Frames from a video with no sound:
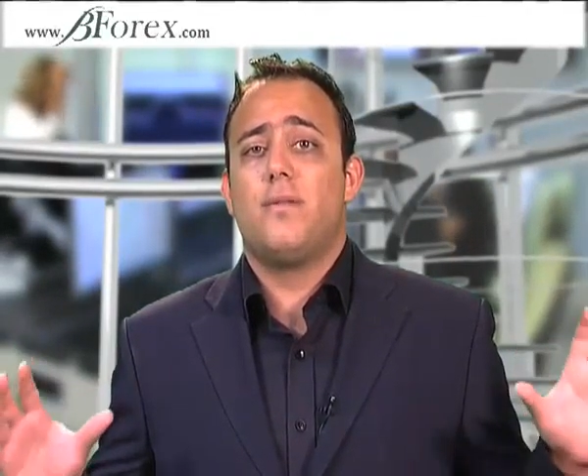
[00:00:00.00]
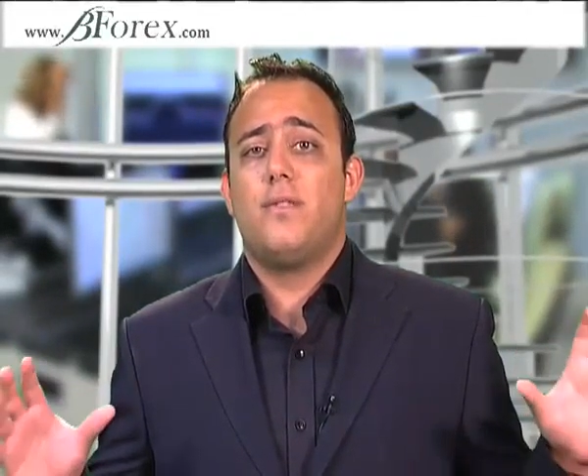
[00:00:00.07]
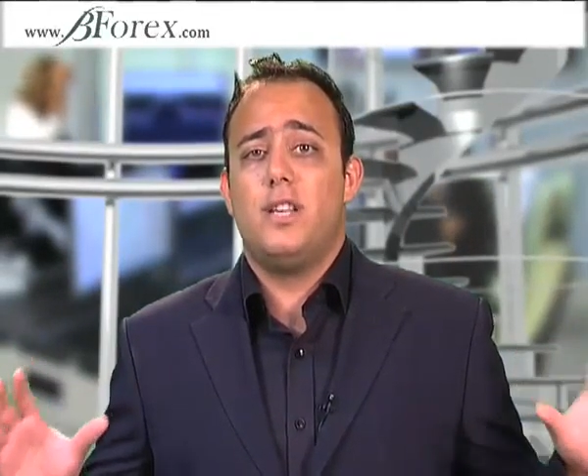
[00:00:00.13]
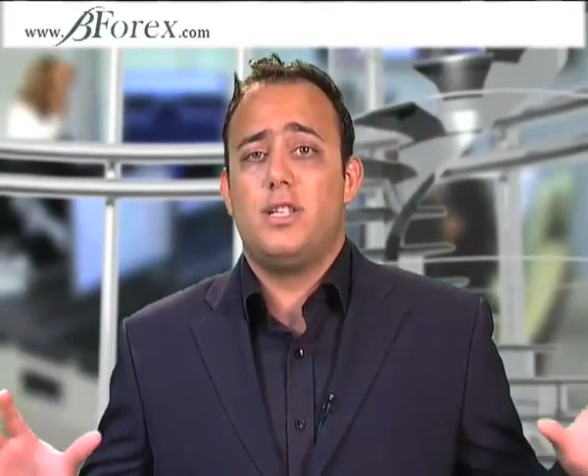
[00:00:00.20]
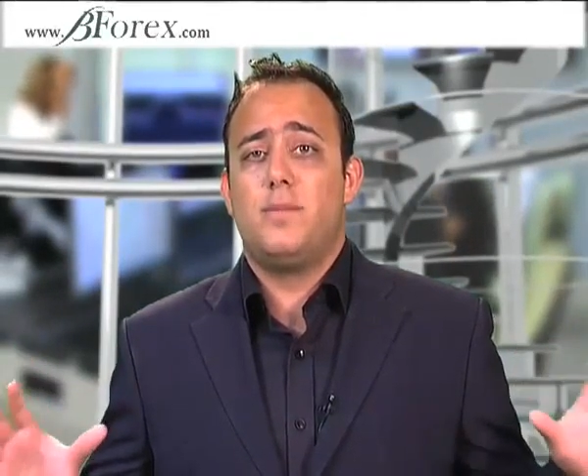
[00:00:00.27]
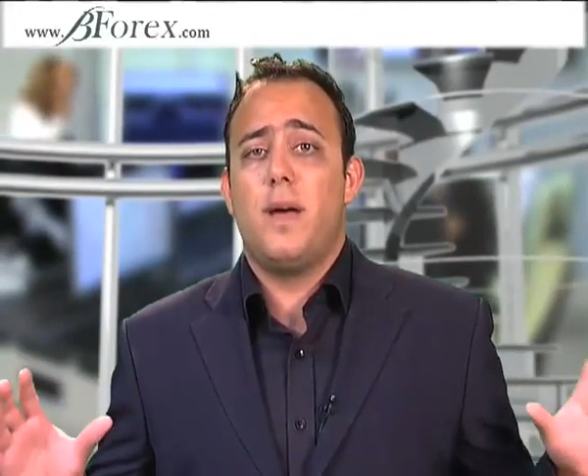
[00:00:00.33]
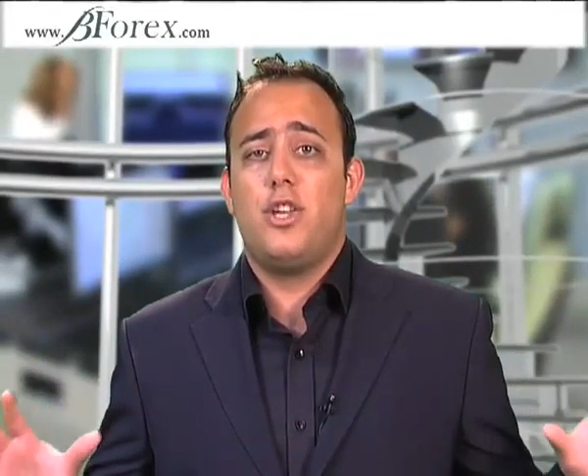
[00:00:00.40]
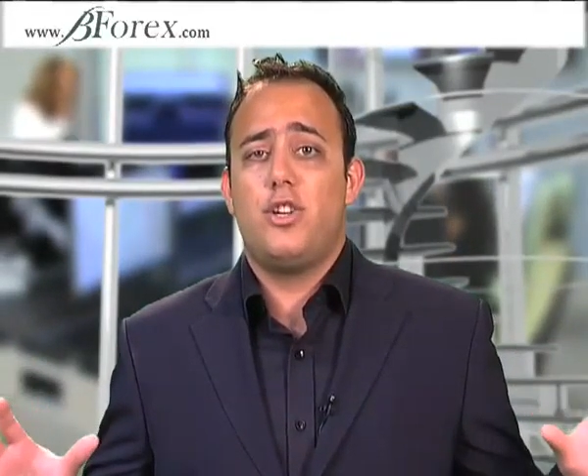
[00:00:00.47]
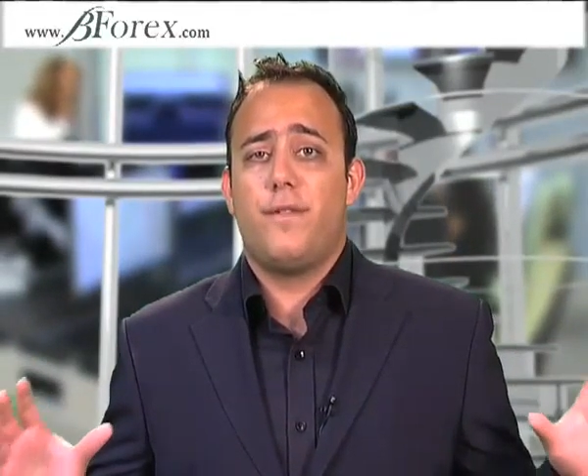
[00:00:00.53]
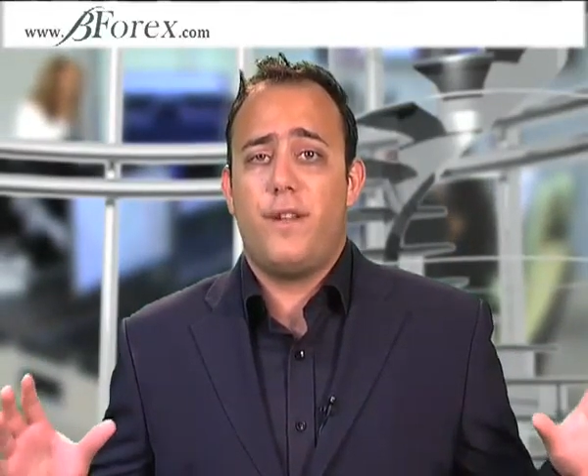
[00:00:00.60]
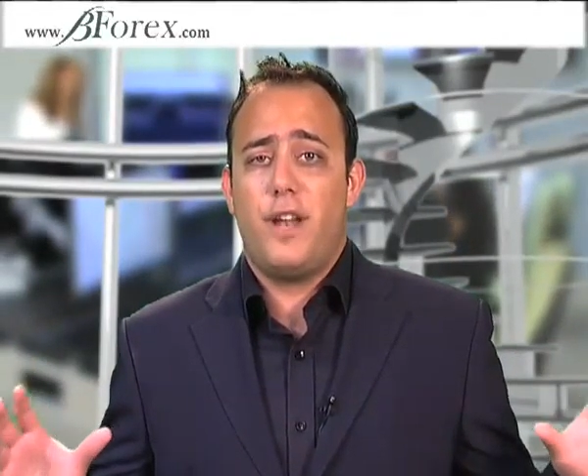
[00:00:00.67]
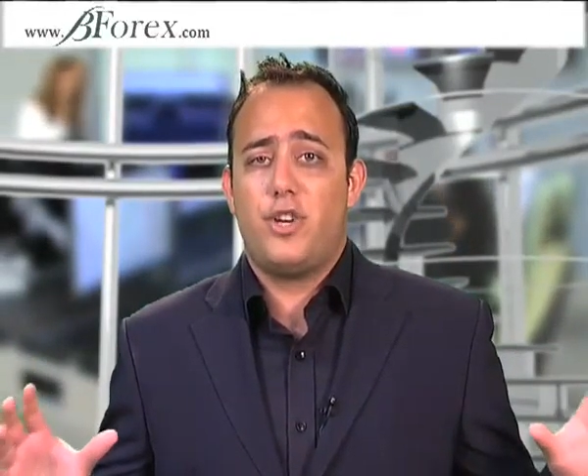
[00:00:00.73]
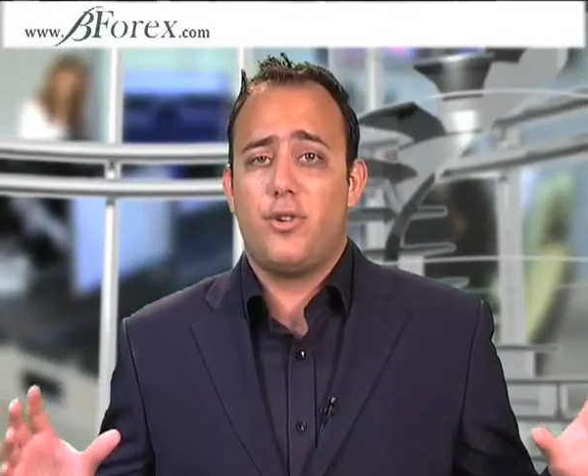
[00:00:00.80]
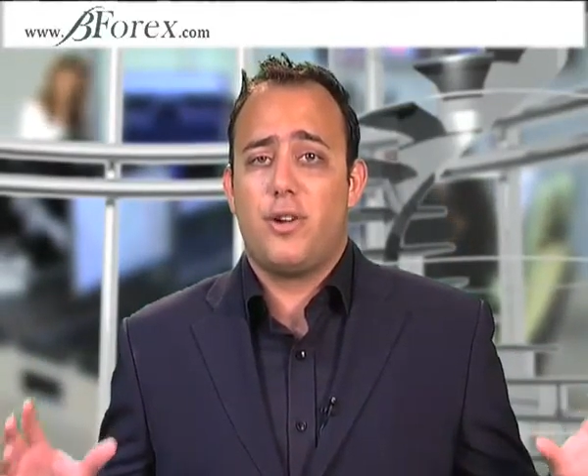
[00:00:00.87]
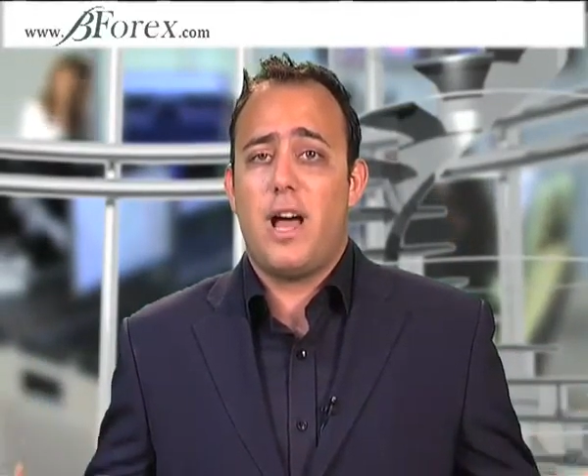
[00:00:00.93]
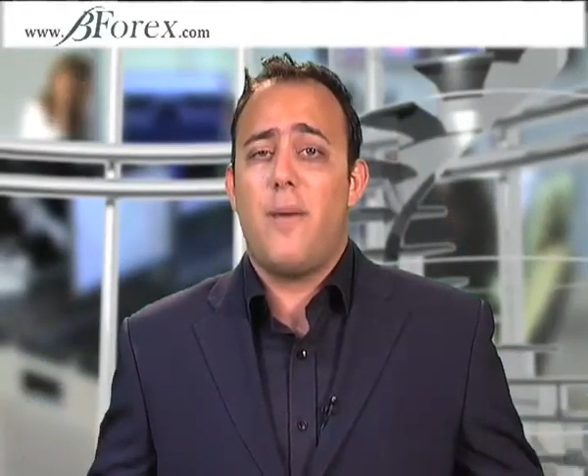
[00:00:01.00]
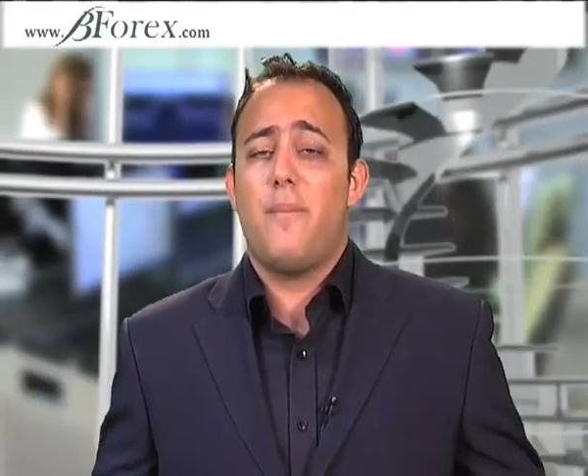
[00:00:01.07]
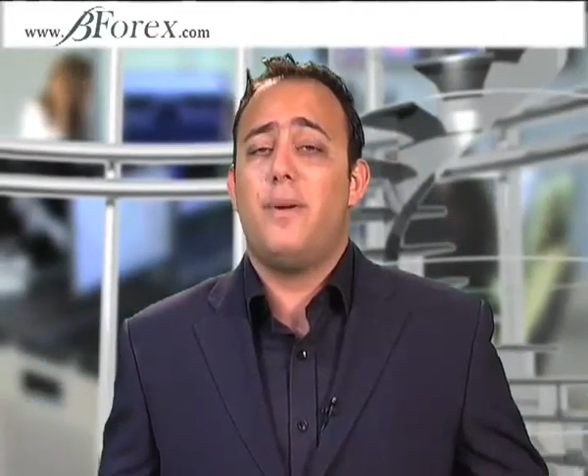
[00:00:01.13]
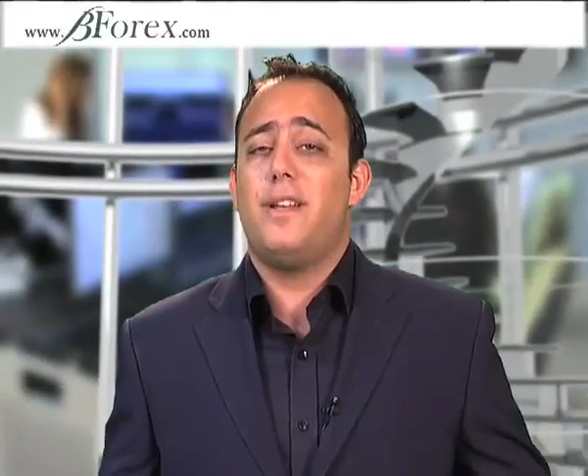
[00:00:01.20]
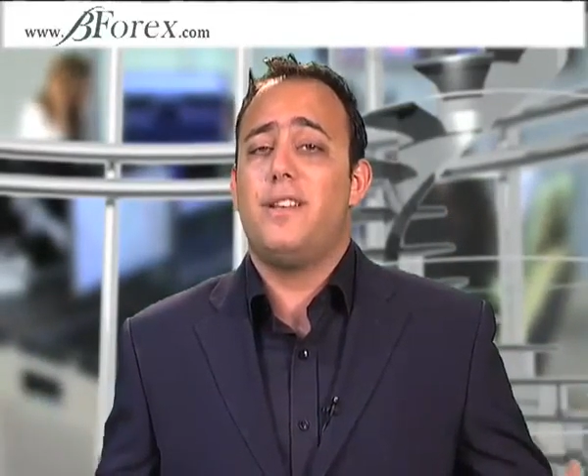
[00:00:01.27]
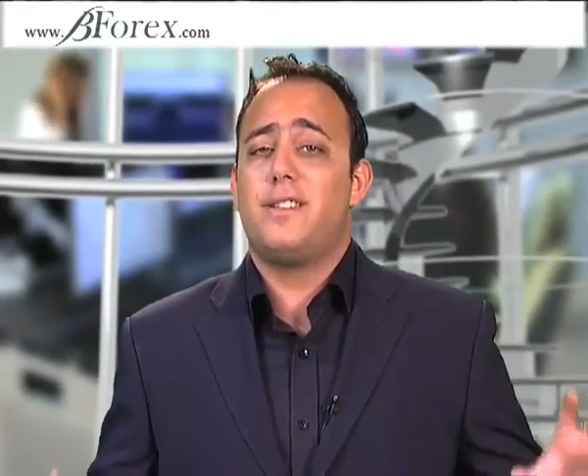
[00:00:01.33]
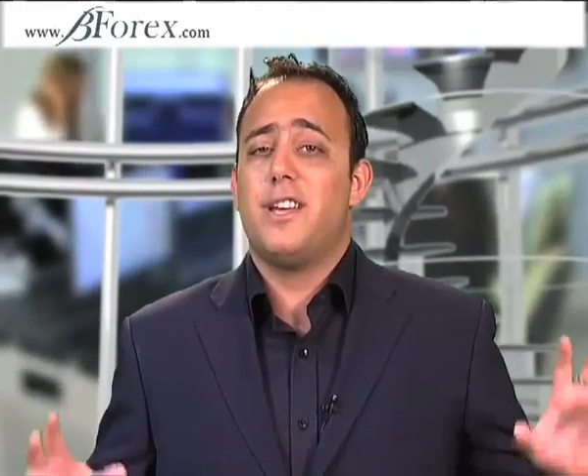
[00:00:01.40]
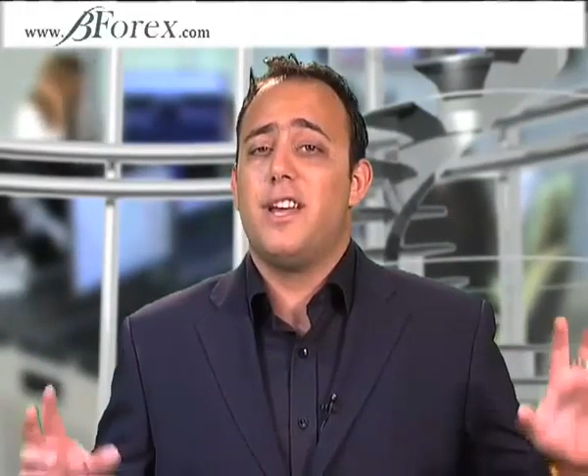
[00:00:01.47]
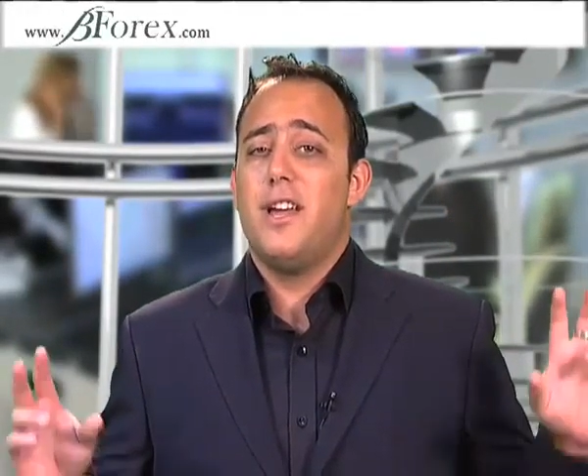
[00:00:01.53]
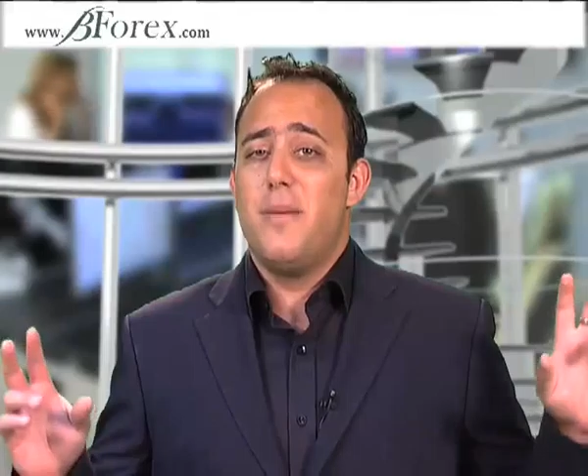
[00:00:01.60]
these major financial companies